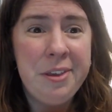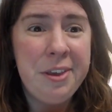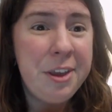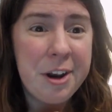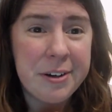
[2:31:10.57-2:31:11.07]

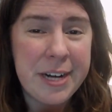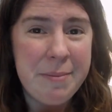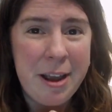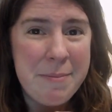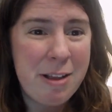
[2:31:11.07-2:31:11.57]
know,
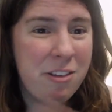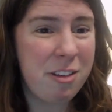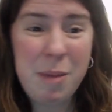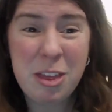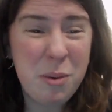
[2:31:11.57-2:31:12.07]
I mentioned
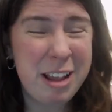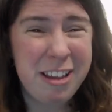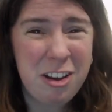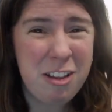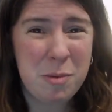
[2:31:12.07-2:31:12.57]
some other ways
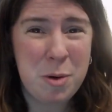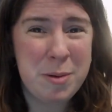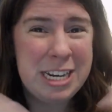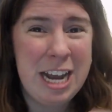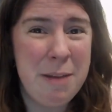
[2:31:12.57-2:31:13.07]
that you can support
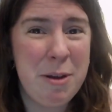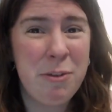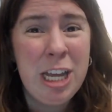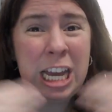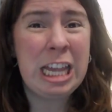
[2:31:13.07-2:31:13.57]
me tonight, but
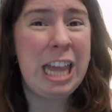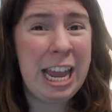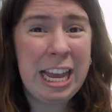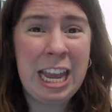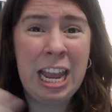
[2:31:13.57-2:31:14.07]
really
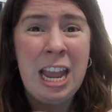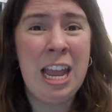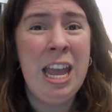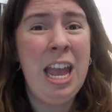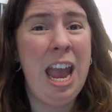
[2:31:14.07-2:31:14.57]

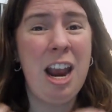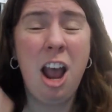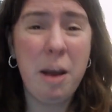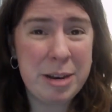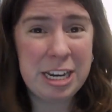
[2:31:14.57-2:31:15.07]
liking and
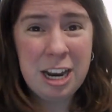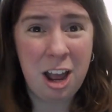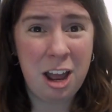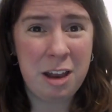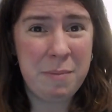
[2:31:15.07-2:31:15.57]
commenting
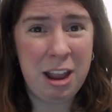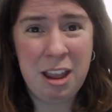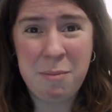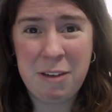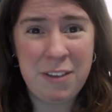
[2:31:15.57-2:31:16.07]
on
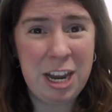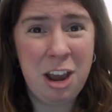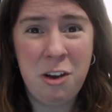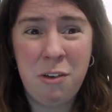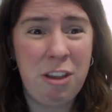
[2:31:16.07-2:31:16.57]
my
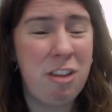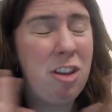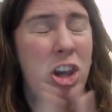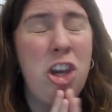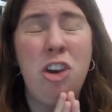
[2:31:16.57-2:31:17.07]
videos is
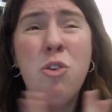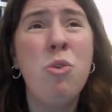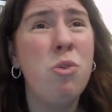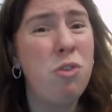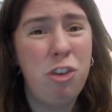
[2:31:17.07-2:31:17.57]
a
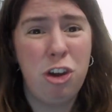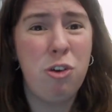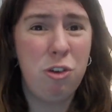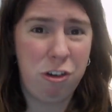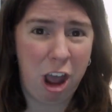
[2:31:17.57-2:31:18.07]

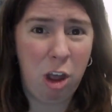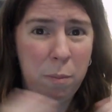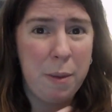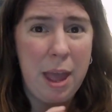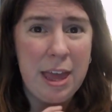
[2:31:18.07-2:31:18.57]
huge
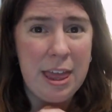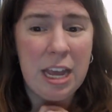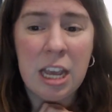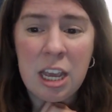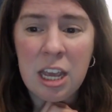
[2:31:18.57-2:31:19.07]
help, I
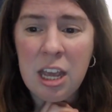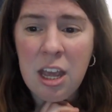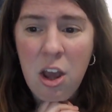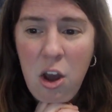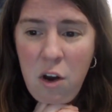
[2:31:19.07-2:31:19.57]
think,
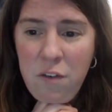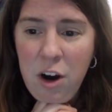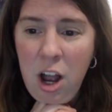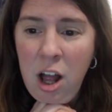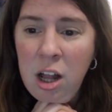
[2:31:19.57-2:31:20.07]

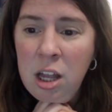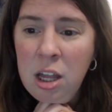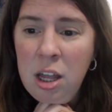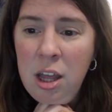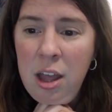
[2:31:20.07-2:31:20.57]
overall.
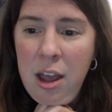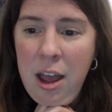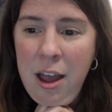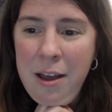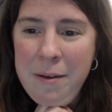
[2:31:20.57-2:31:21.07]

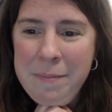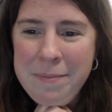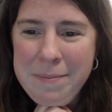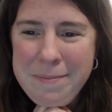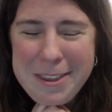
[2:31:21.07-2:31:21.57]

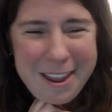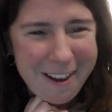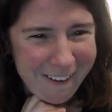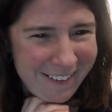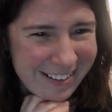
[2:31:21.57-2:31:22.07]

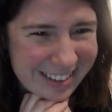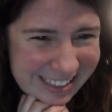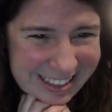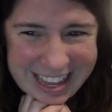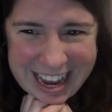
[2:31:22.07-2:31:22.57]
Oh,
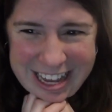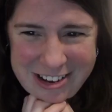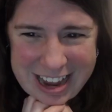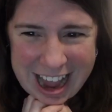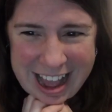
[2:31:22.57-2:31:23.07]
thank
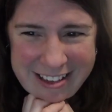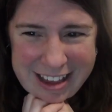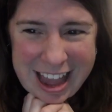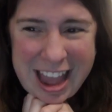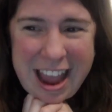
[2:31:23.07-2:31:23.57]
you guys.
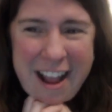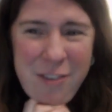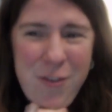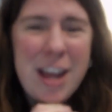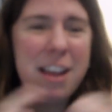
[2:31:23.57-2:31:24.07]

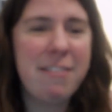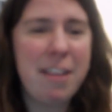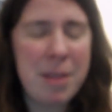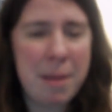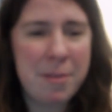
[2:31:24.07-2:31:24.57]
It's funny because
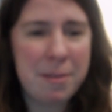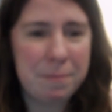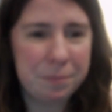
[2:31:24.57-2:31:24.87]
sometimes,